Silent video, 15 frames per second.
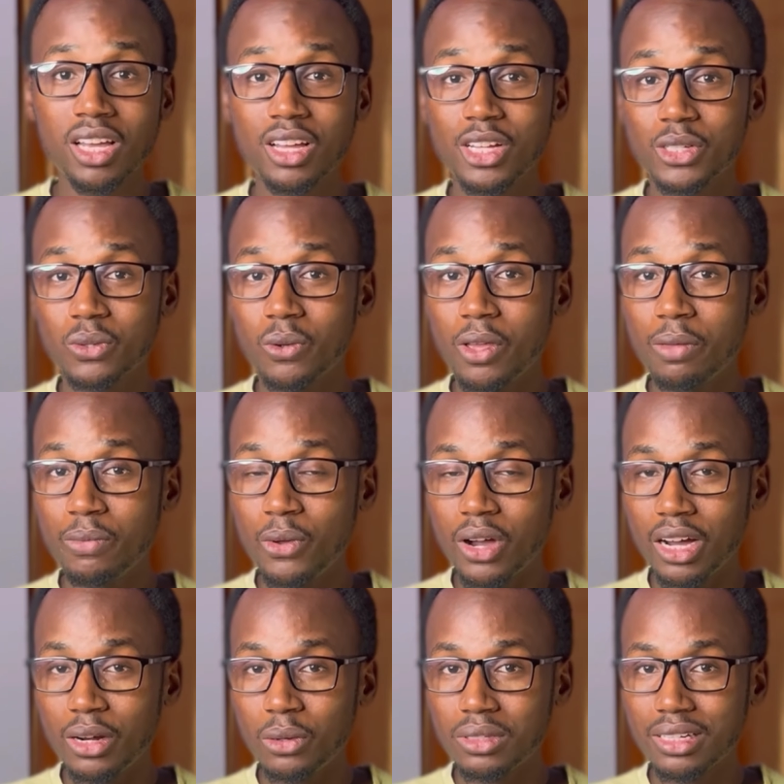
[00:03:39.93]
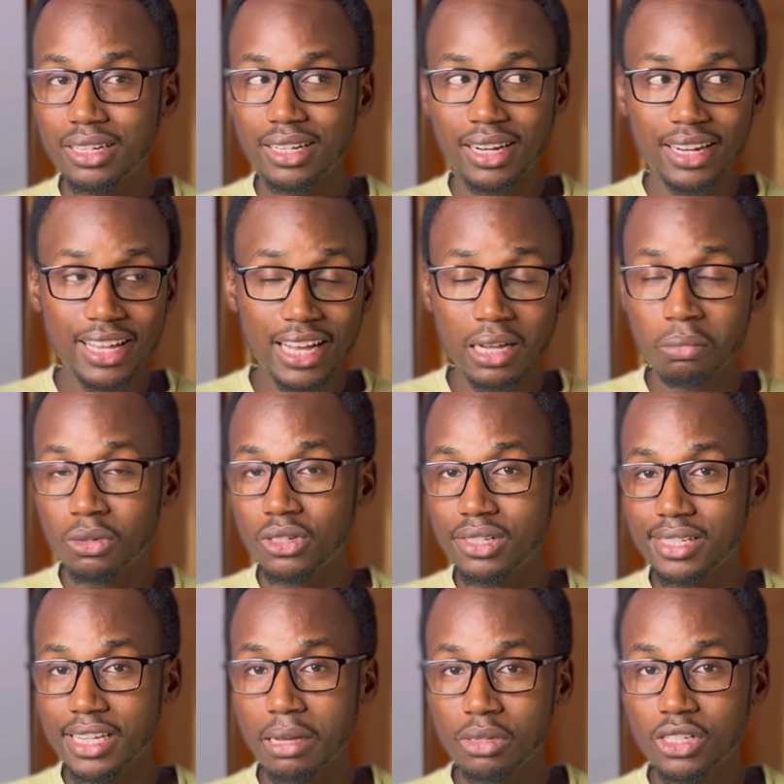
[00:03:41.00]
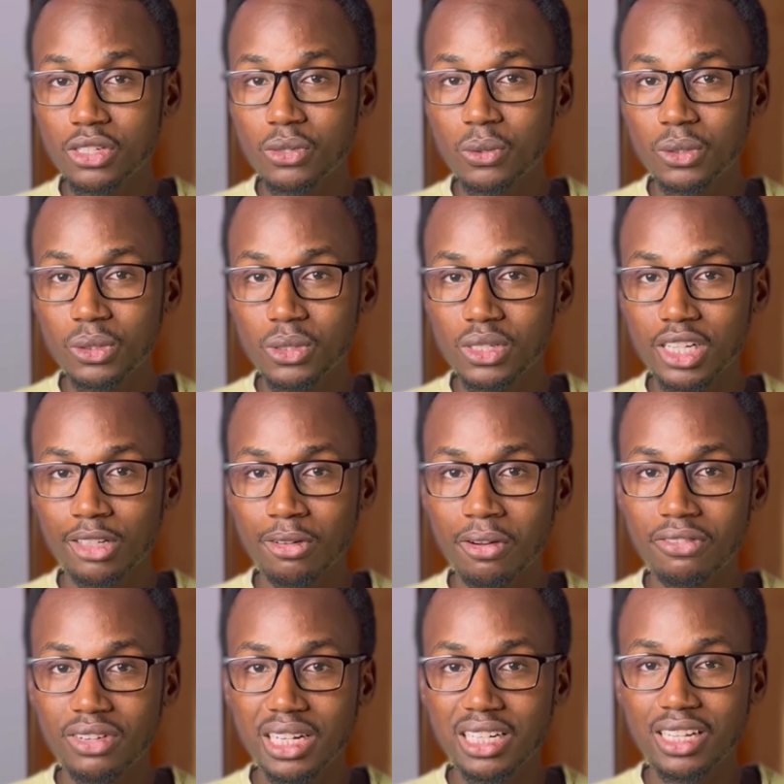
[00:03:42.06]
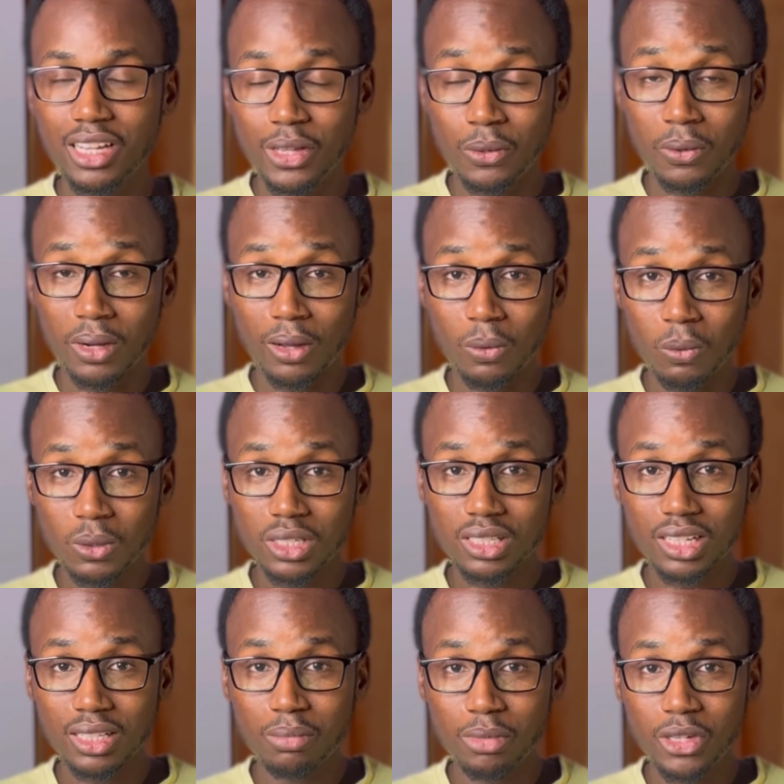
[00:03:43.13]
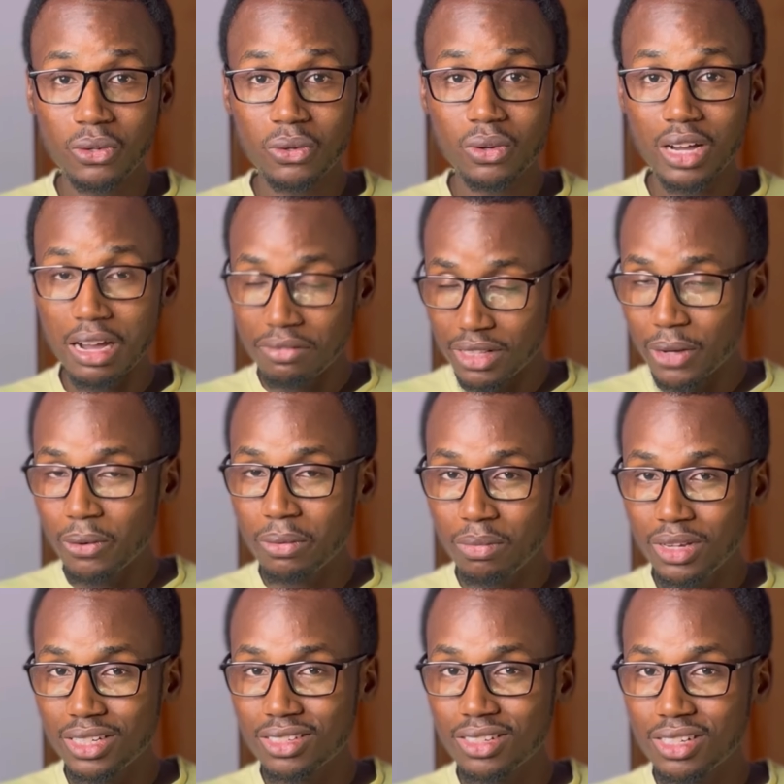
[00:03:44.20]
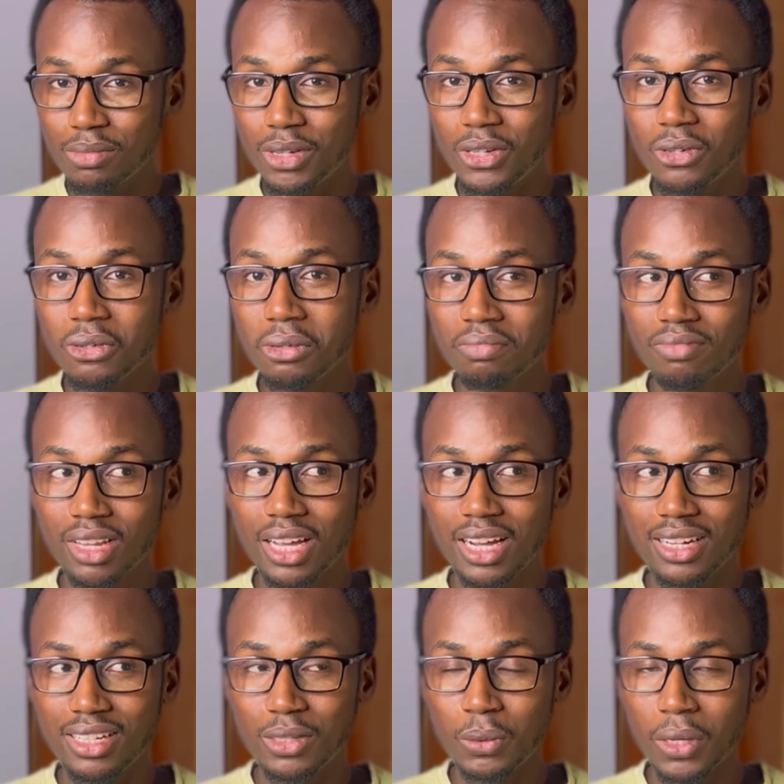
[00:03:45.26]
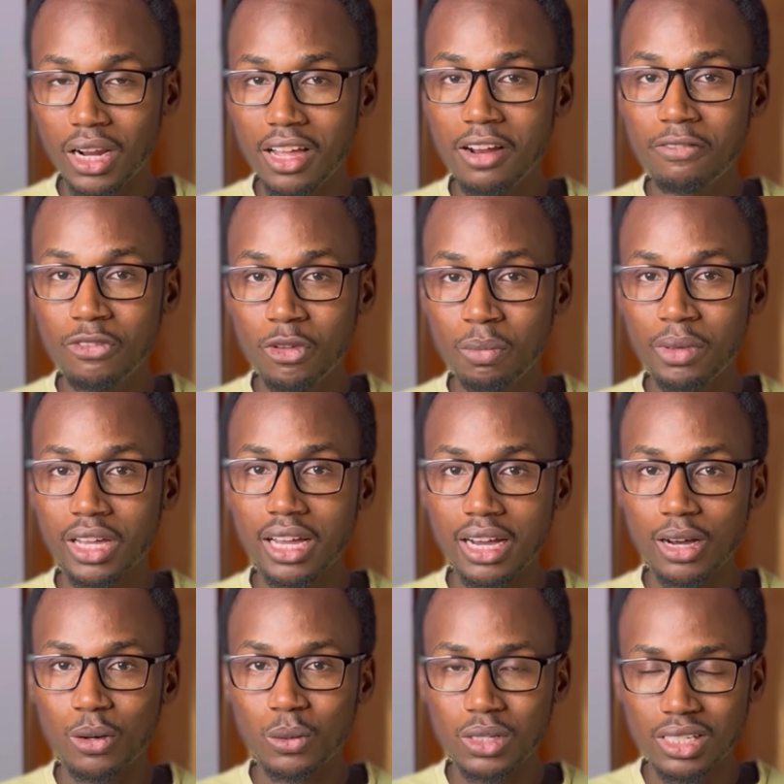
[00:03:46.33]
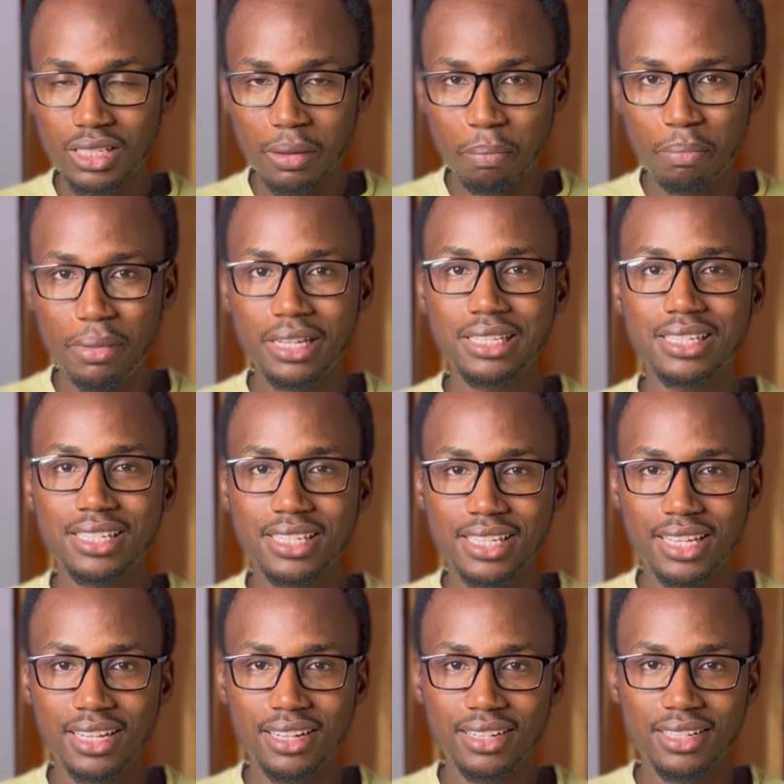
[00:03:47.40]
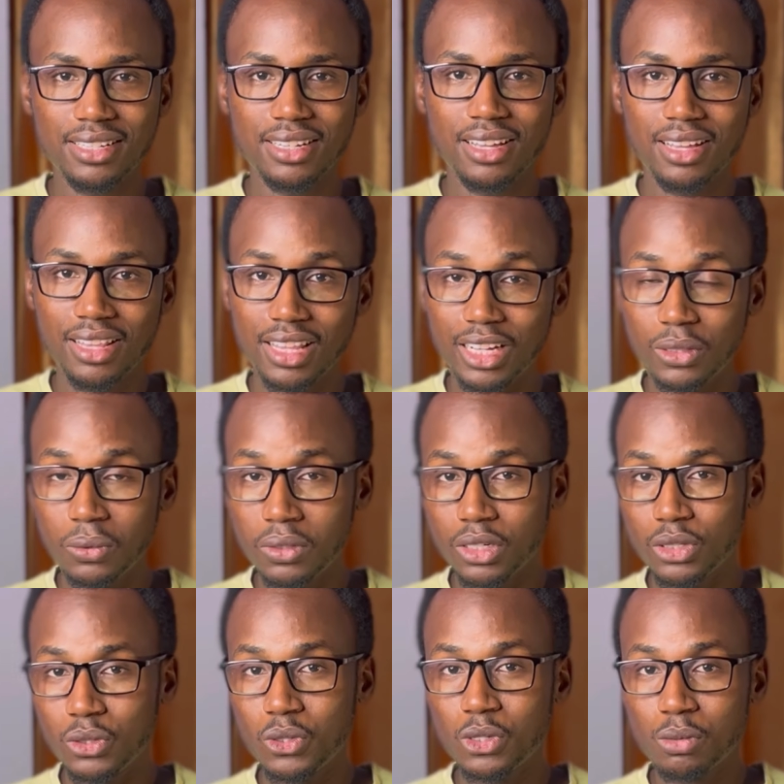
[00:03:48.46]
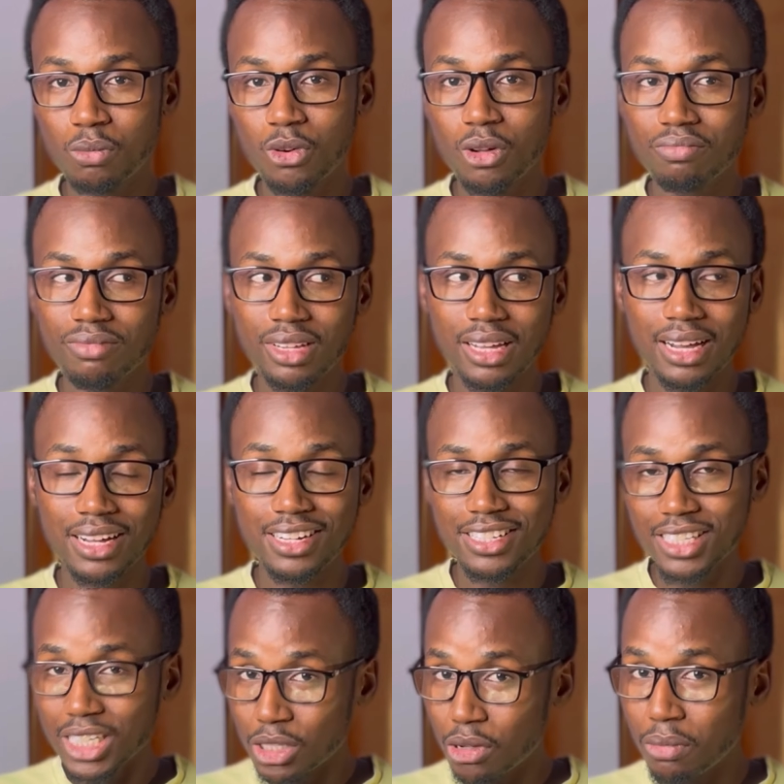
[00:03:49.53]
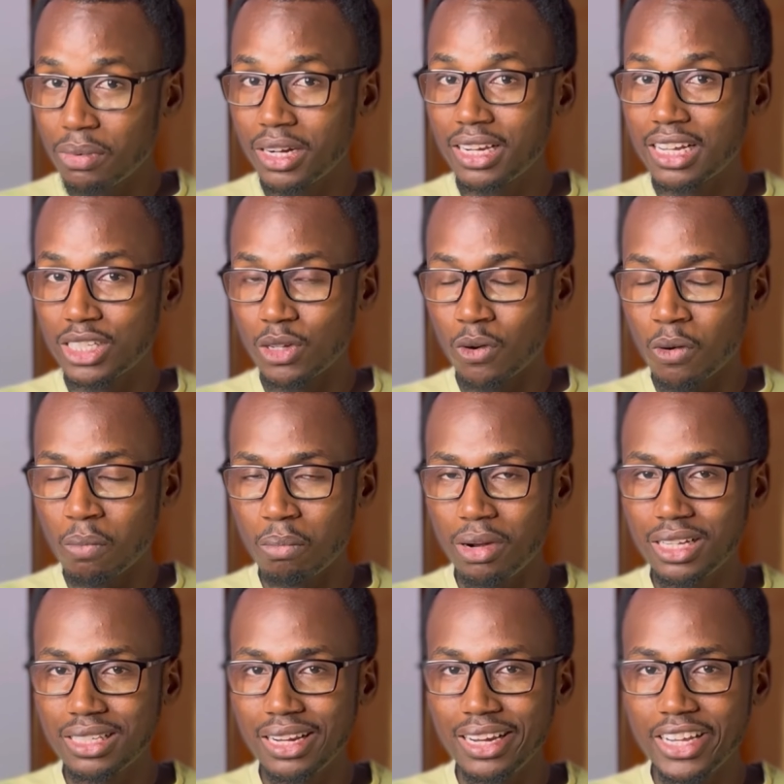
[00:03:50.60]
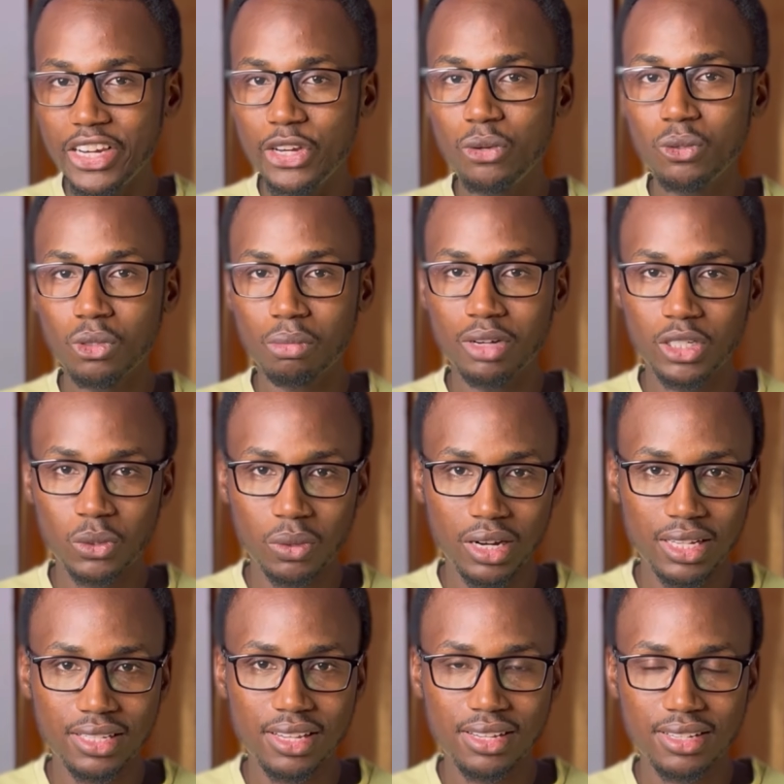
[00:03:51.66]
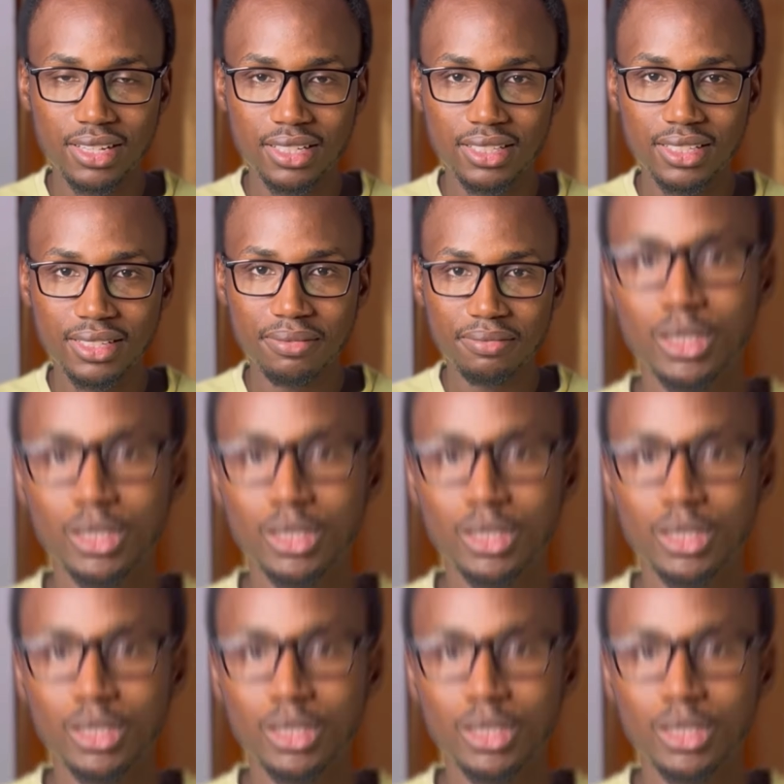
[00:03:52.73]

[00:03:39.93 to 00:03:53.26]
So if you are not clear about the services you want to start offering, you can watch that video after we finish this video, and it will help you figure out the best skills that you can choose from and start offering as a completely new to virtual assistant.